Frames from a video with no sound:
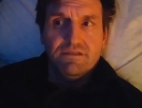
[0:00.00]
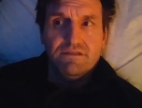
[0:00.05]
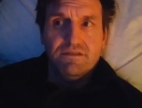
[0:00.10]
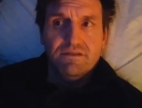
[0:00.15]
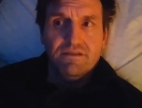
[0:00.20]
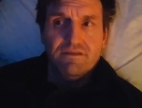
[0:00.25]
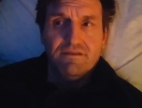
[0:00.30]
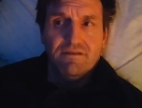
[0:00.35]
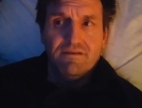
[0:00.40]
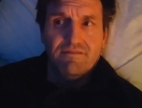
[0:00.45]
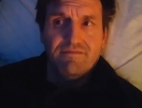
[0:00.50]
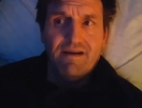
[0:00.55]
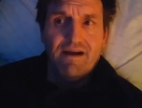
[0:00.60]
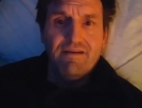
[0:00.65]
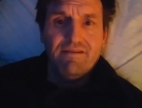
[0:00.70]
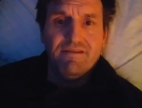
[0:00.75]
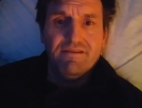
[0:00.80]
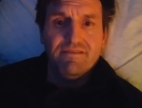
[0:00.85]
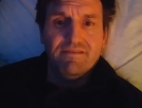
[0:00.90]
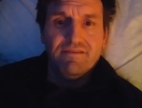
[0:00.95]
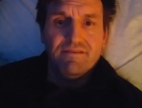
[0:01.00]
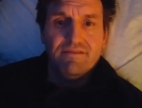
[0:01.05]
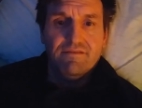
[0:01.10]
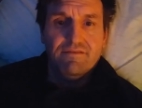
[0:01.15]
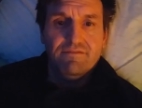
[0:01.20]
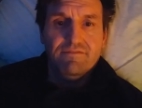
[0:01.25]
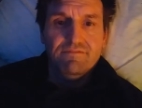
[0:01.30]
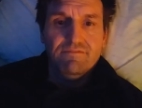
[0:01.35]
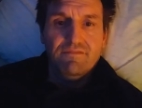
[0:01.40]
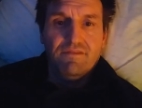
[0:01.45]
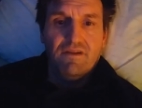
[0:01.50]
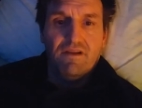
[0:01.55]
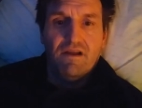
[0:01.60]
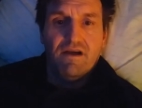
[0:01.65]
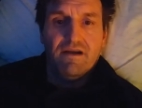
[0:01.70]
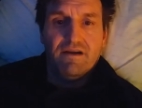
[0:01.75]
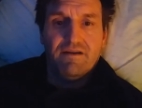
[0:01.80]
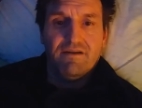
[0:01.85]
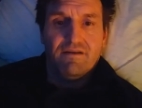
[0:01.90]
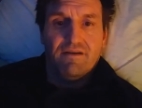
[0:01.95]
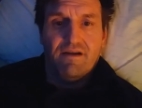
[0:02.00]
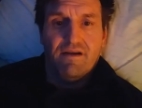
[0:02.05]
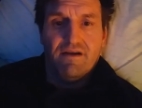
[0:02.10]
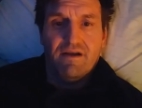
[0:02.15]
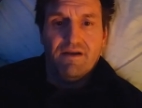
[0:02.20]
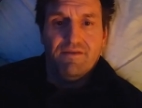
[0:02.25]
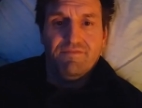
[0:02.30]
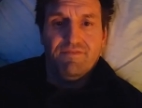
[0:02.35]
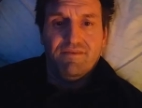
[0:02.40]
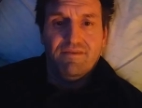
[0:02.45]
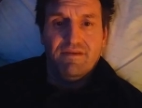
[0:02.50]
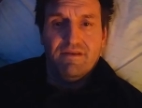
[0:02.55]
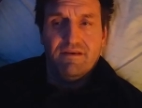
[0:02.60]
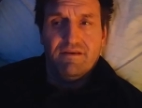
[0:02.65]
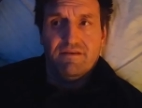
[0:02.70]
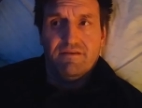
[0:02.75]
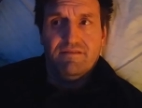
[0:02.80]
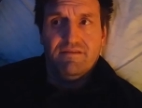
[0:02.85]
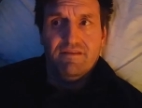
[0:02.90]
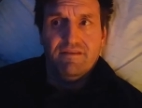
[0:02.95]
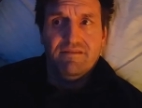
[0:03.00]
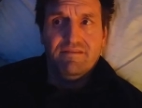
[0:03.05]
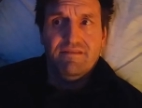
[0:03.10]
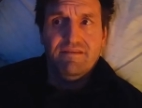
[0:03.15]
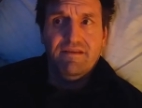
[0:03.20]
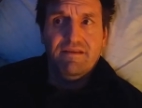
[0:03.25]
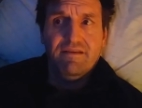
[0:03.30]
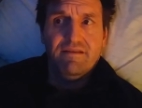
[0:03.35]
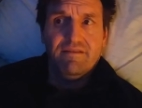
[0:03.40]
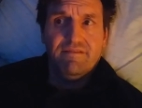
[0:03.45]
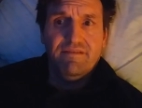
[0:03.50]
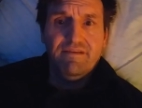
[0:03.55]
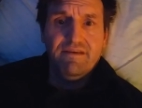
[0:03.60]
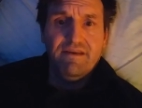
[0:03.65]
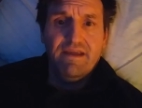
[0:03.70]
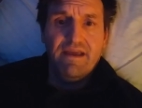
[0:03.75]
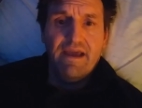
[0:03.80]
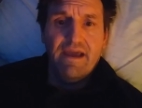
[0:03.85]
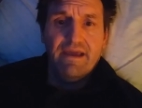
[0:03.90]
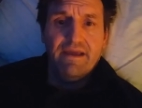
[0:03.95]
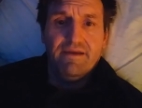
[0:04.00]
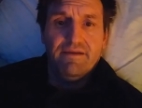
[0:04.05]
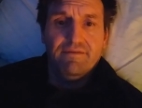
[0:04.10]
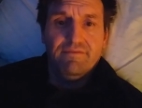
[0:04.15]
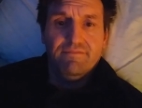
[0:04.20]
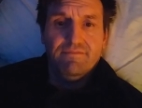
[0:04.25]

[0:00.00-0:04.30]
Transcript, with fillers: to, to the virus lock lockups to the C, CDA,